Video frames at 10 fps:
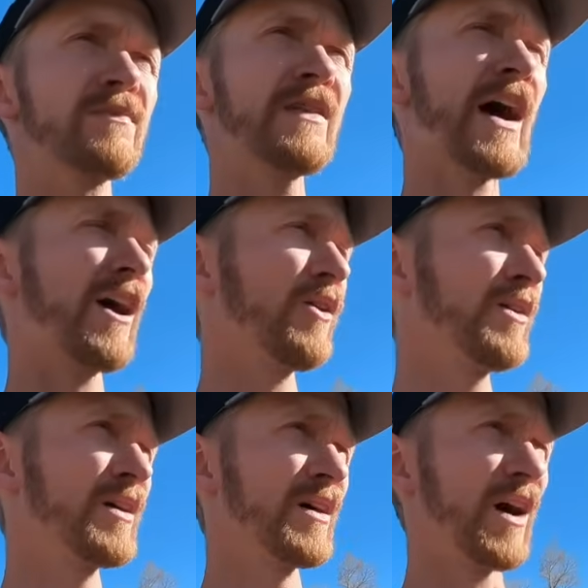Now,
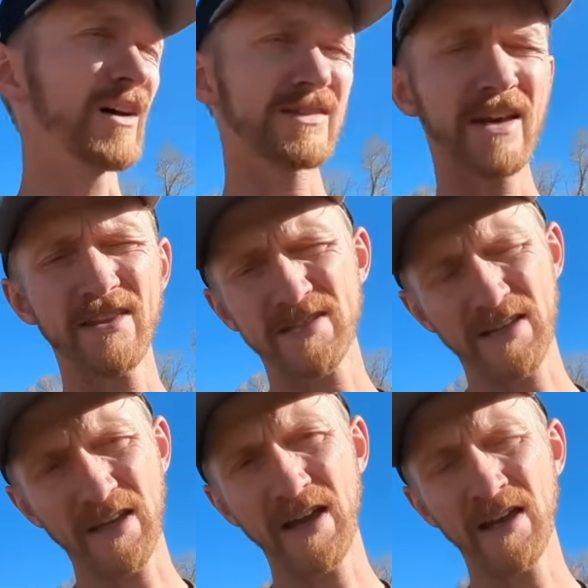I'll say this
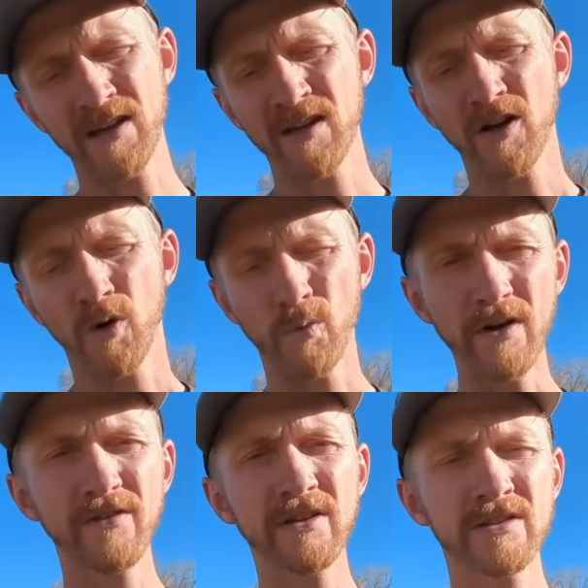again,
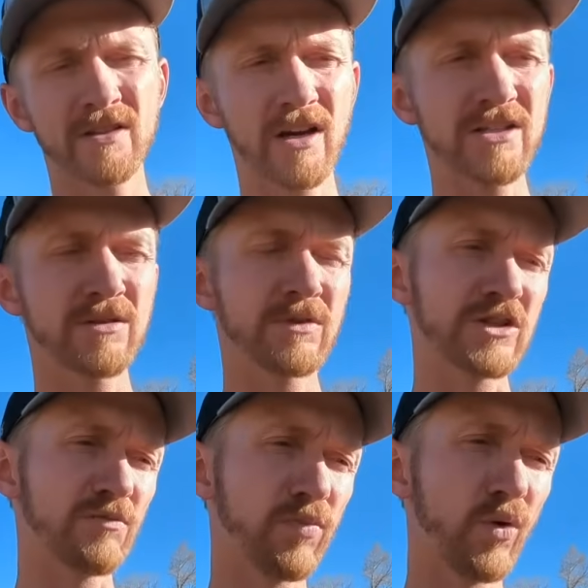Rivian's customer
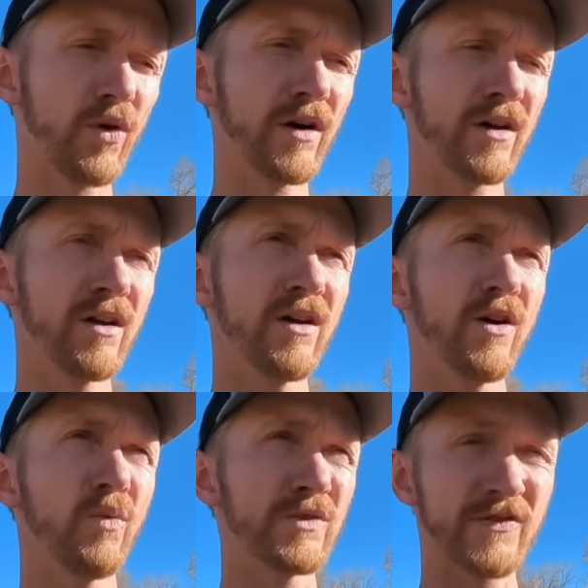support
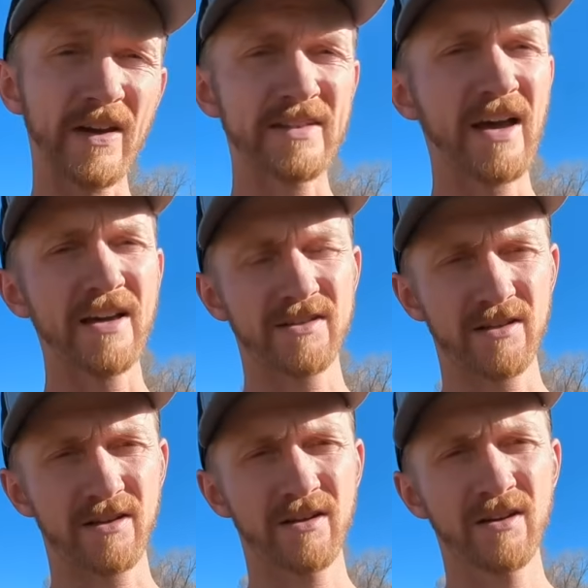was
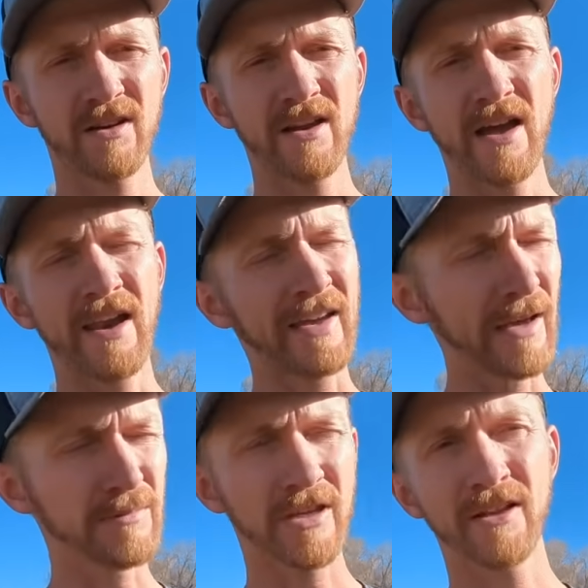fantastic. And I
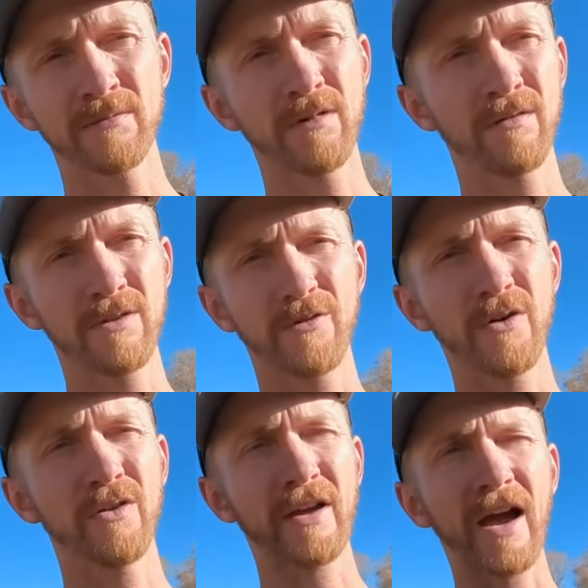kept telling them on the
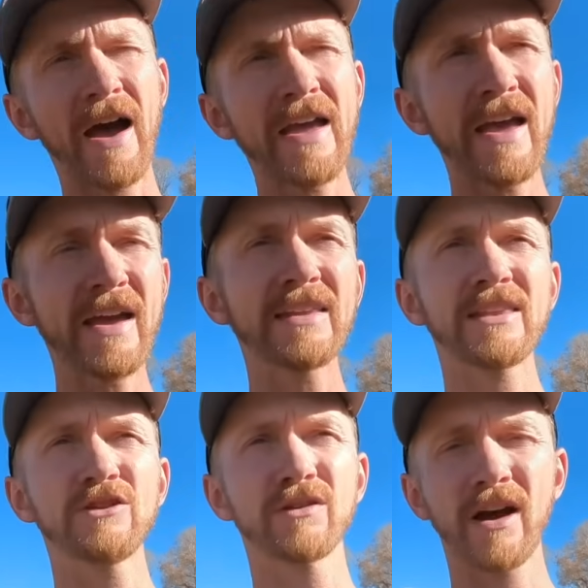phone, like, I hate
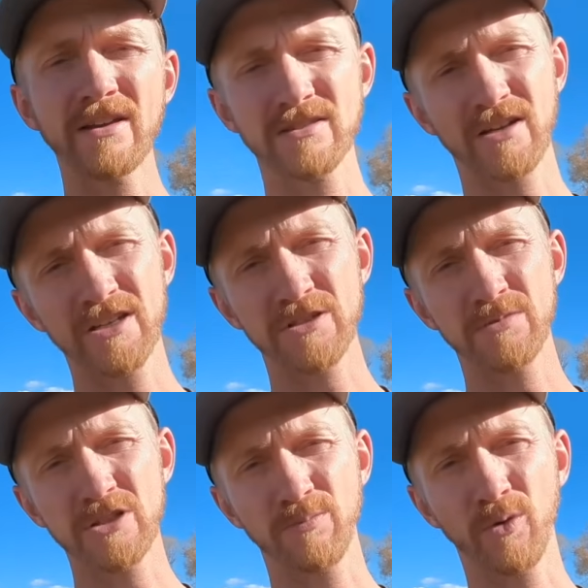that your guys' customer
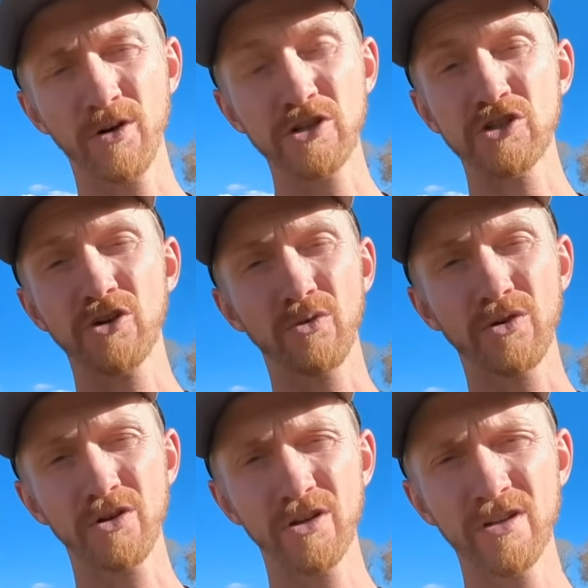support is so
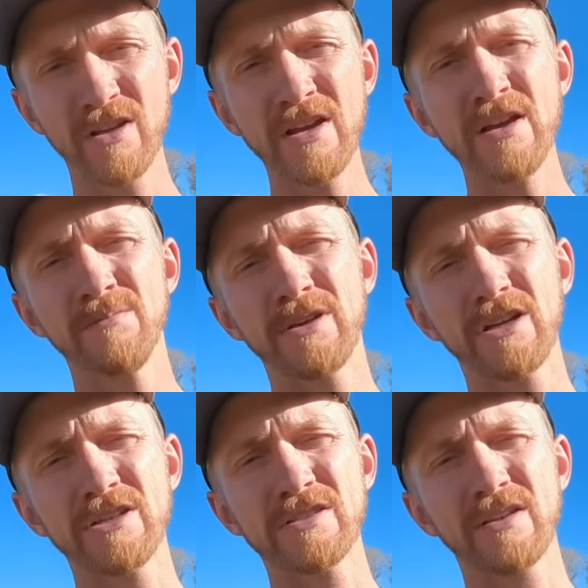good
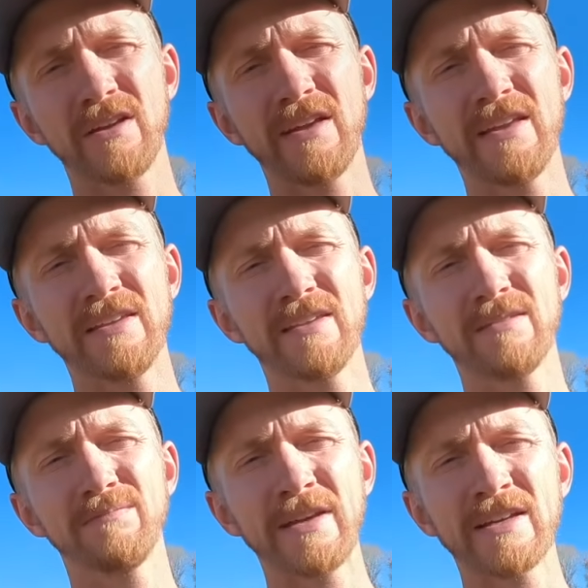because
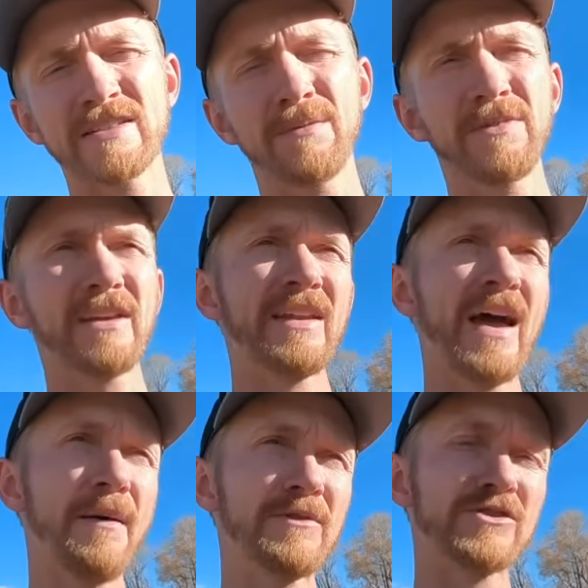something can
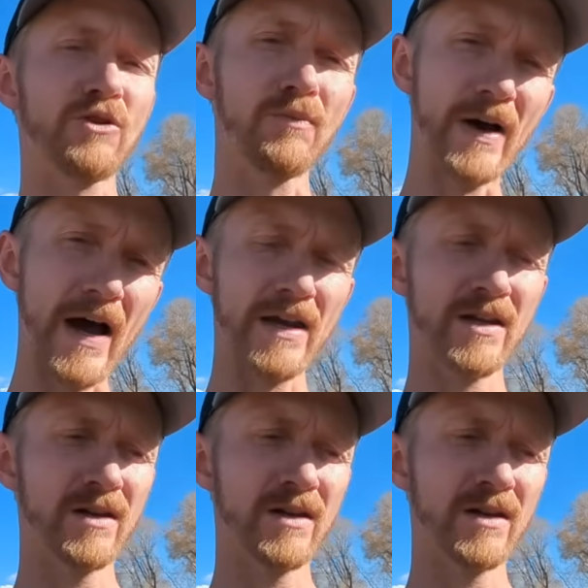happen so bad.